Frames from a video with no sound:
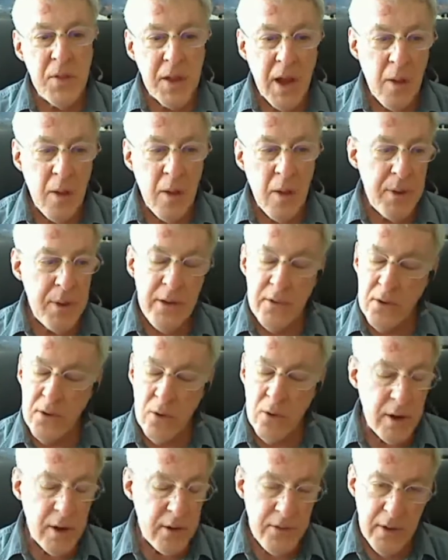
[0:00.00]
companies and
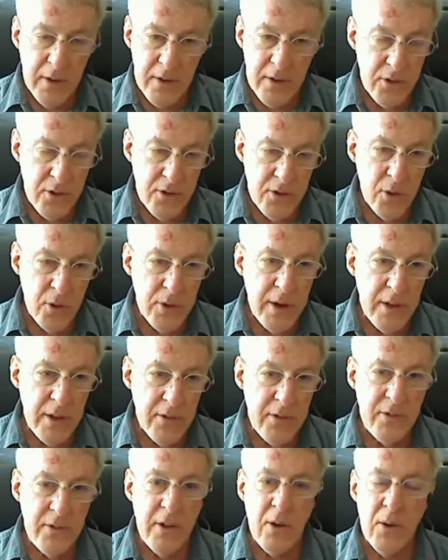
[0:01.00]
organizations don't
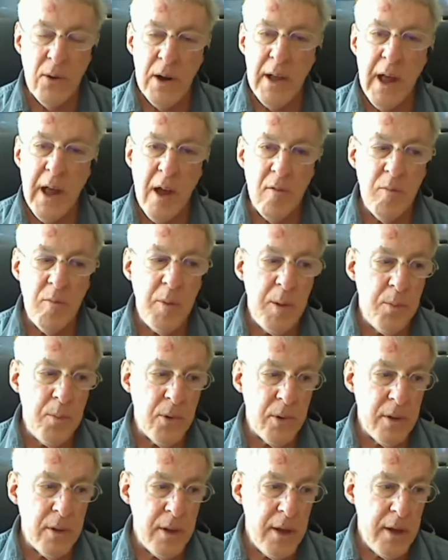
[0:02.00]
necessarily have
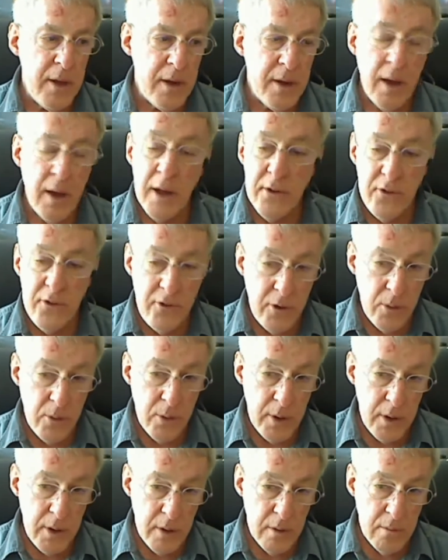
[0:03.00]
people in
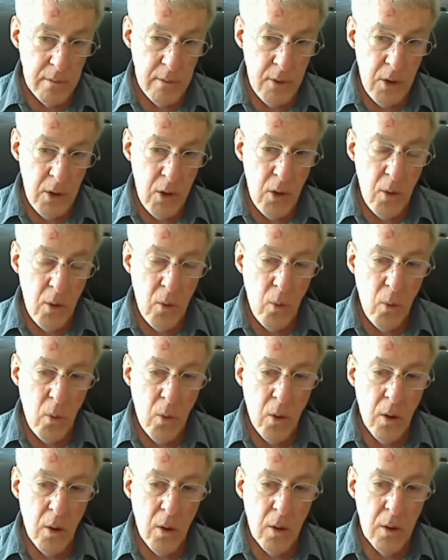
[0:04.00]
Nigeria
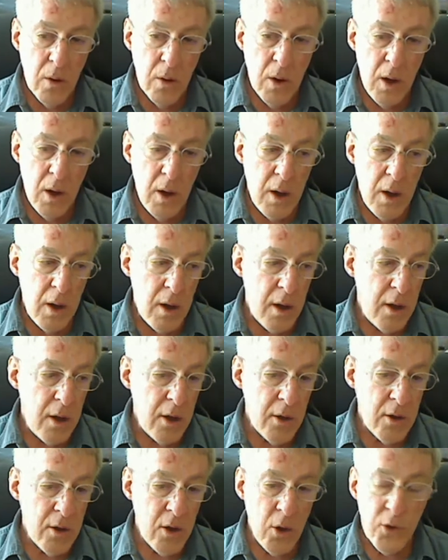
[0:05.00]
or
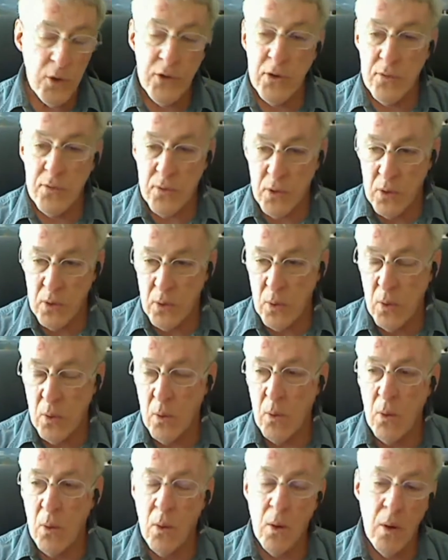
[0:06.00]
Kosovo
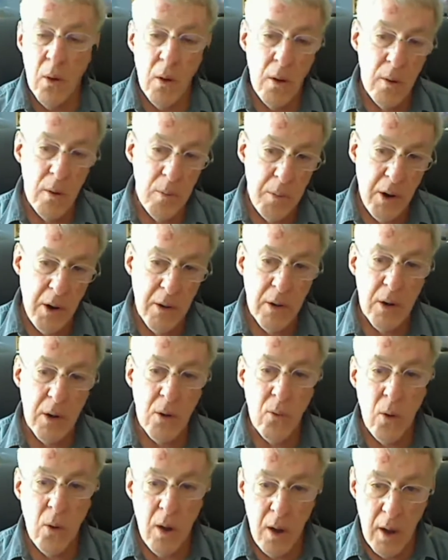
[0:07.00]
or
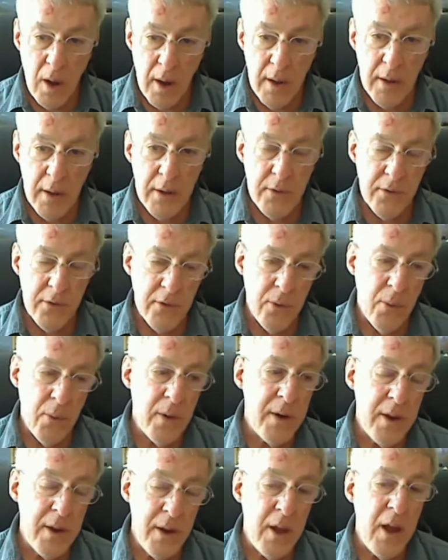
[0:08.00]
Paraguay and so
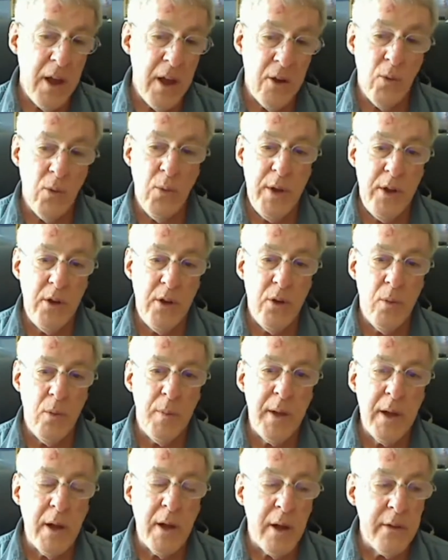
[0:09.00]
on. And we do,
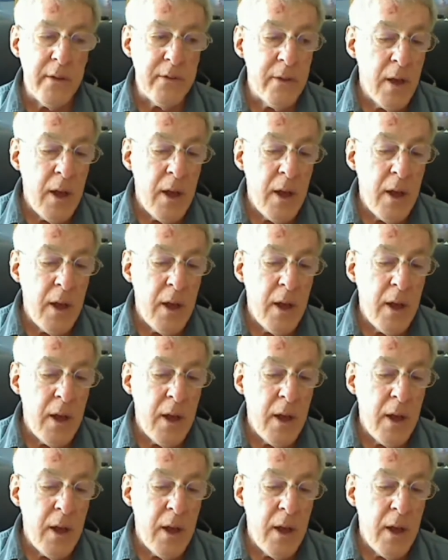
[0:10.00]
because